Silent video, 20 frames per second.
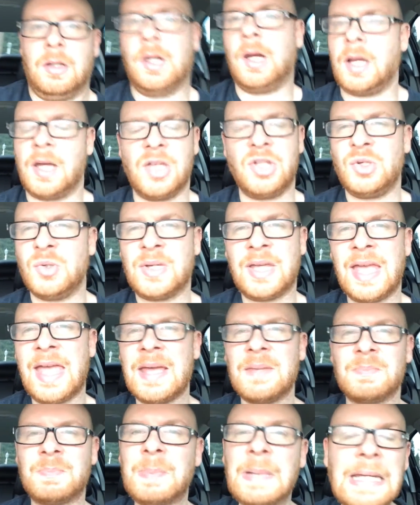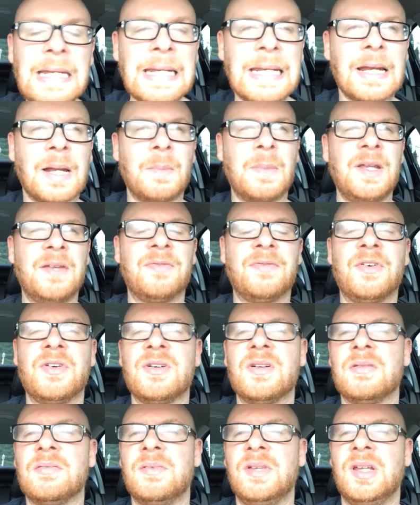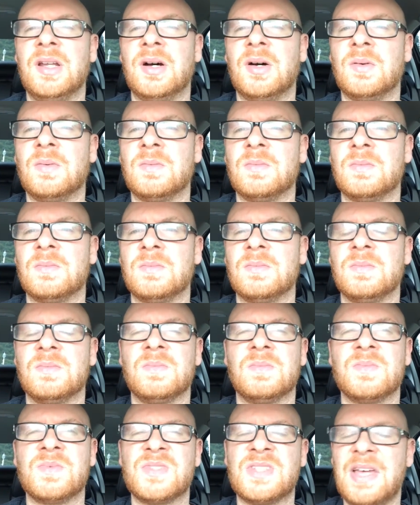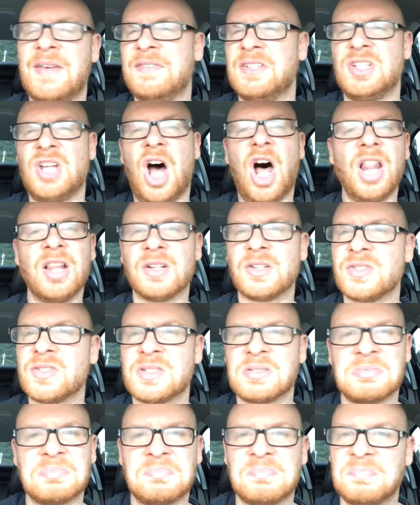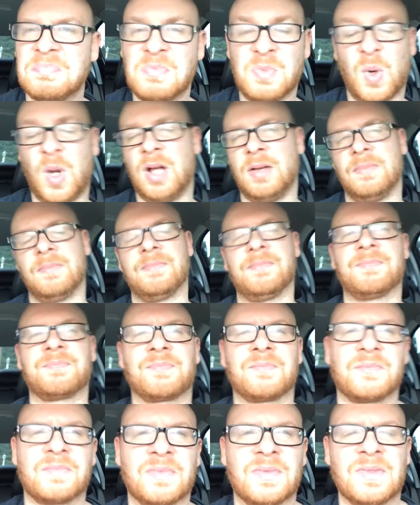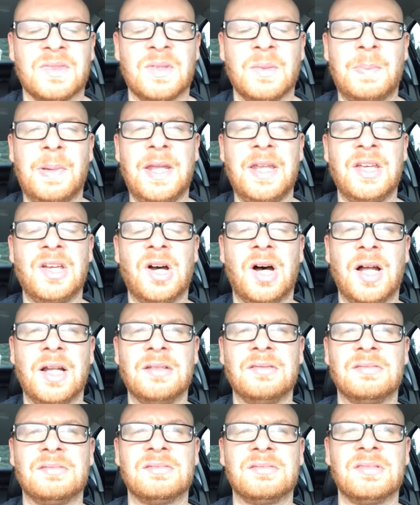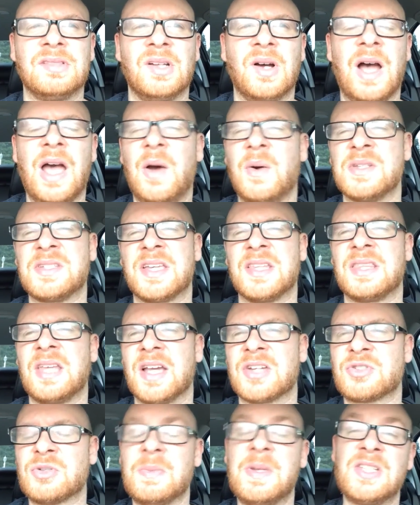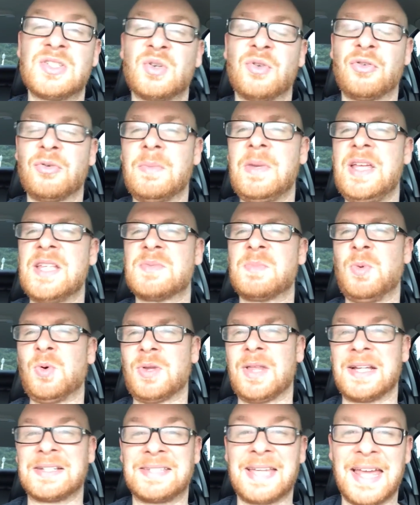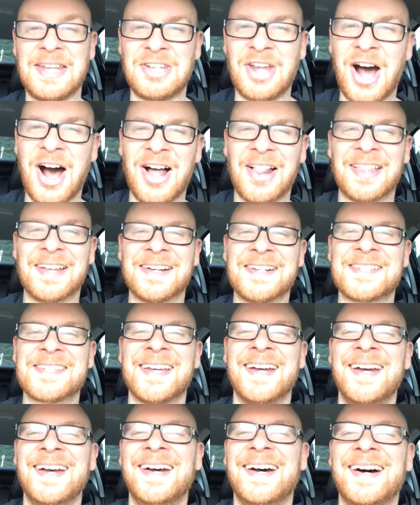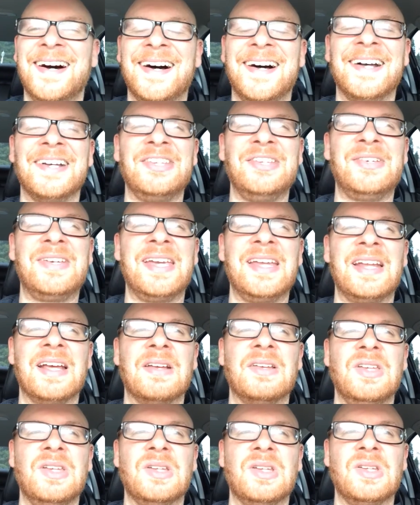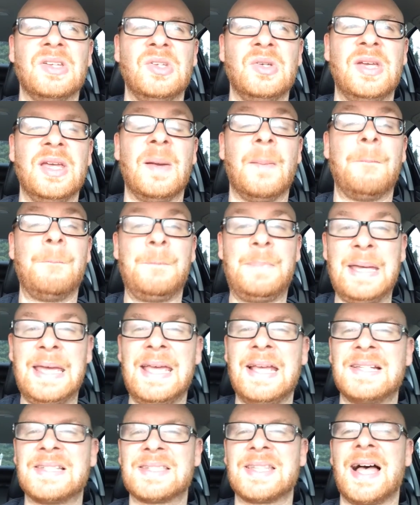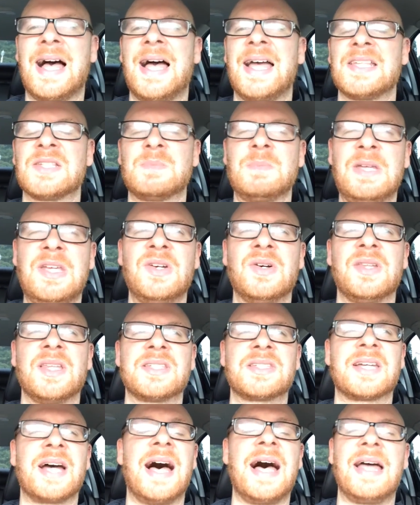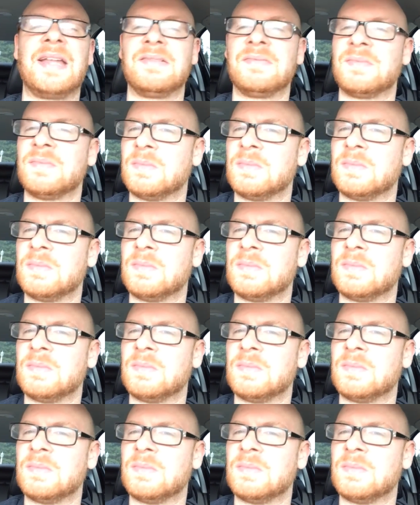uh, you can't beat it. I mean, for, you know, seven dollars, well, depending on, you know, I always get the extra meat, so for me it's more like ten dollars. Uh, you get a you, you get a big sized meal that's got